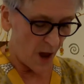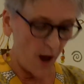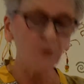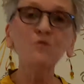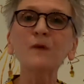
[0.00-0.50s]

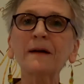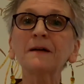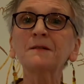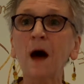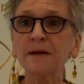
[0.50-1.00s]

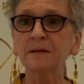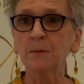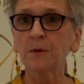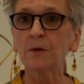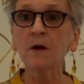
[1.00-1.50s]

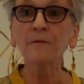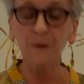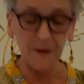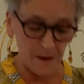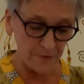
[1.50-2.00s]
unrecognizable
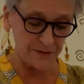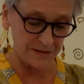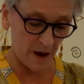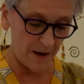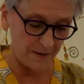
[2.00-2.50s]
from the other
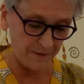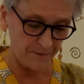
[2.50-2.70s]
side.